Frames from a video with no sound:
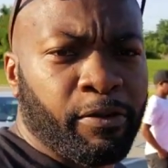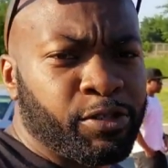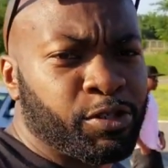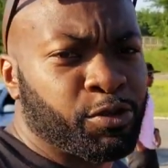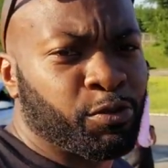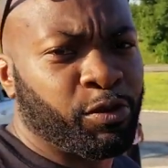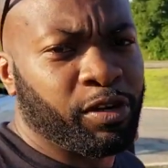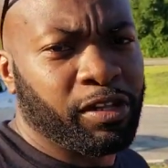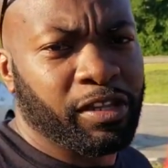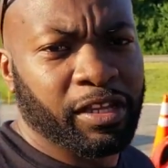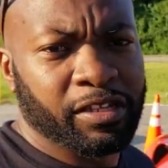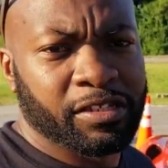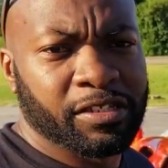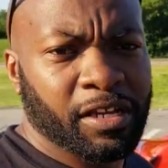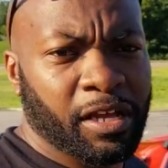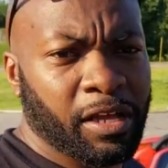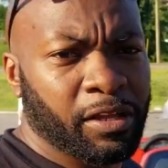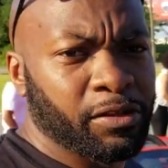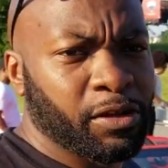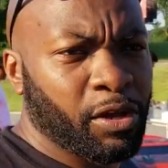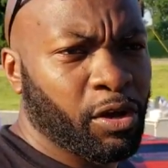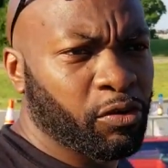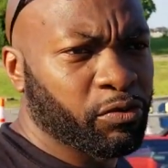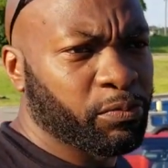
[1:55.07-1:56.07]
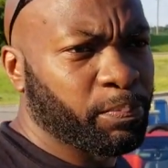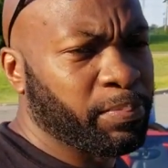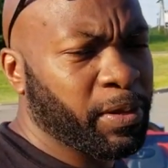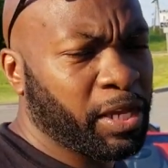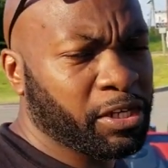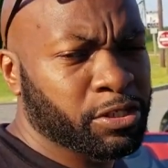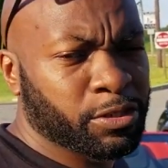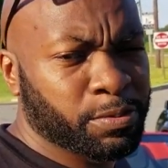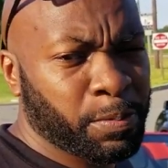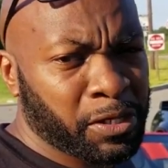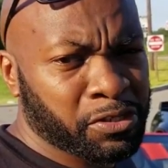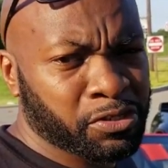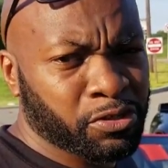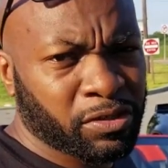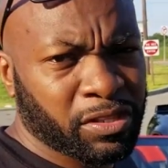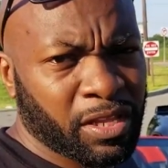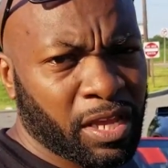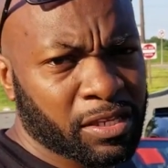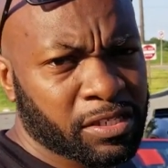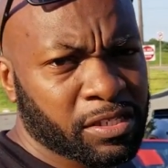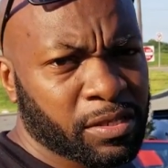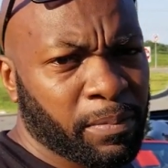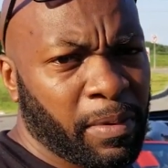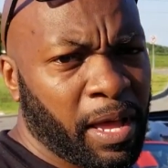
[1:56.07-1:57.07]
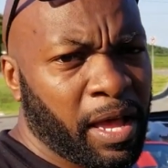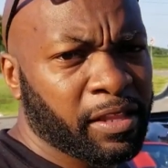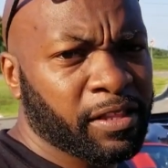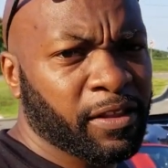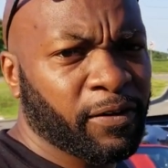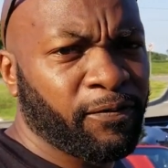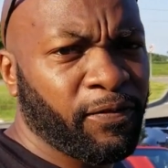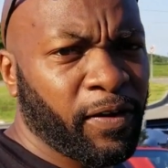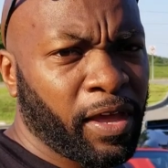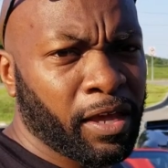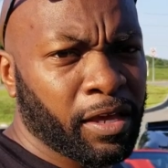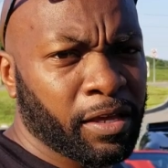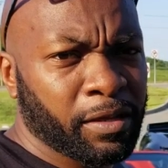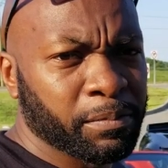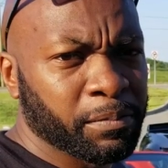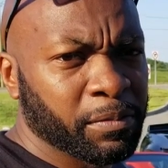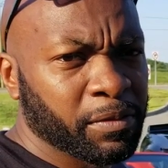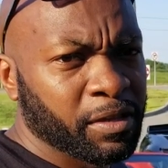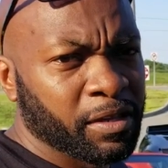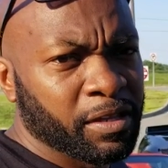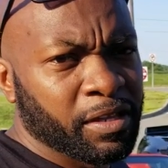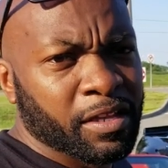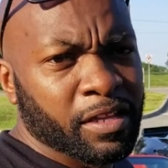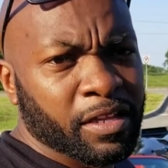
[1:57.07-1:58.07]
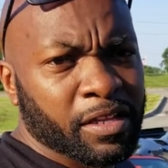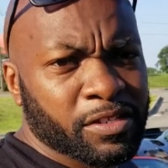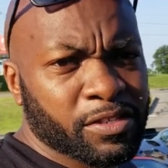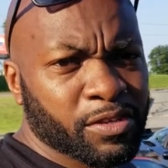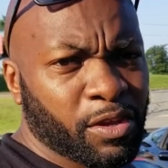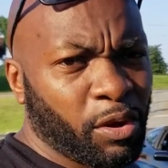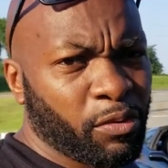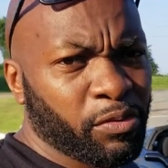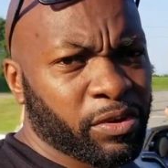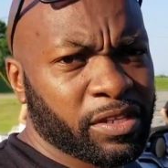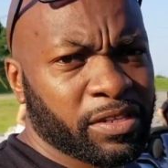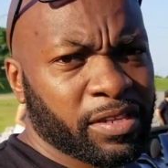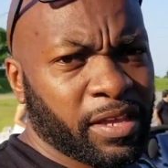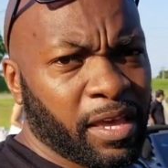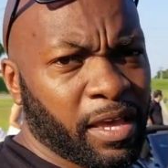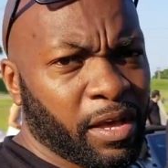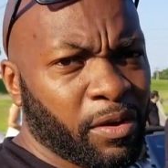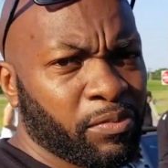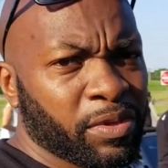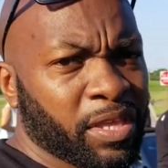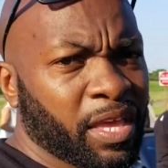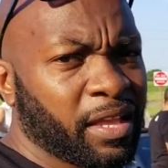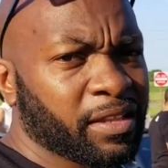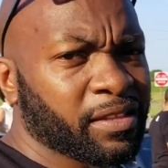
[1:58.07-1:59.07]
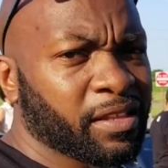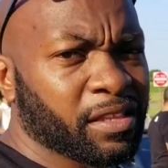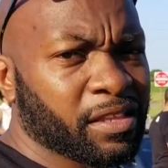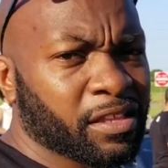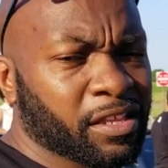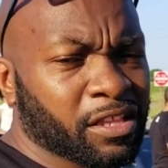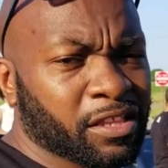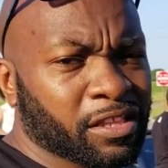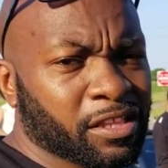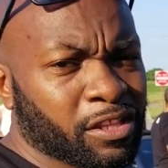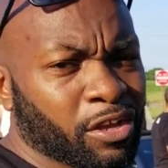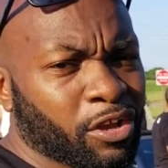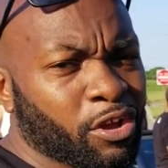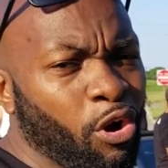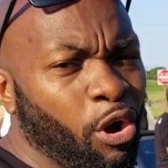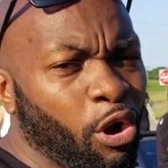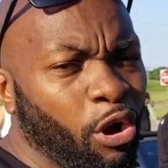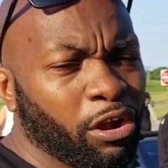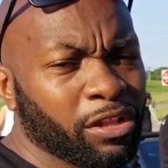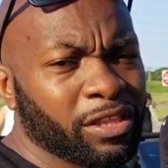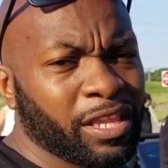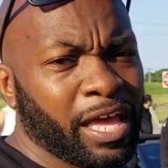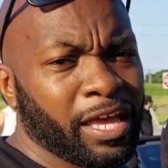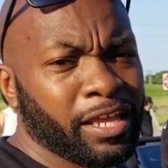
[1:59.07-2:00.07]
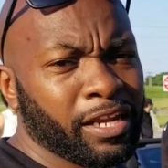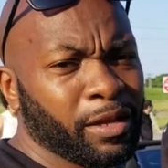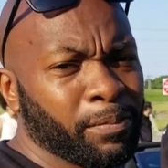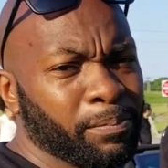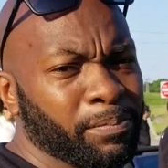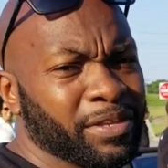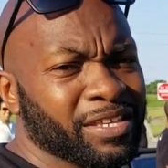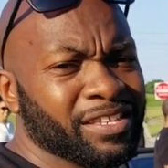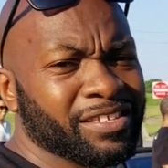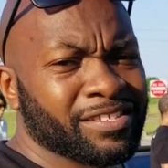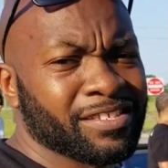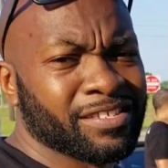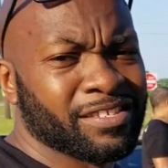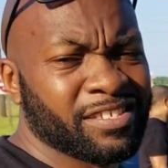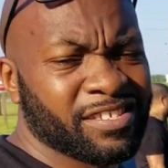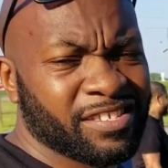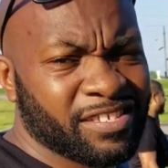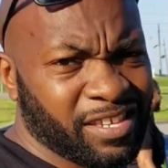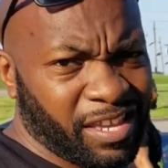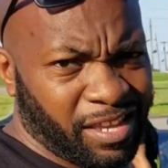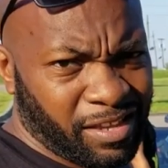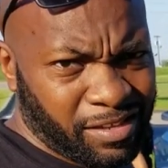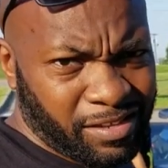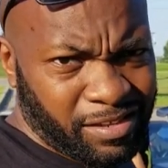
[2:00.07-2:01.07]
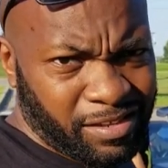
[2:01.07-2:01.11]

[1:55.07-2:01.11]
Just want to let y'all know. Best special thanks to Mod2Fame. It's going down. We got the, the car lineup is sick.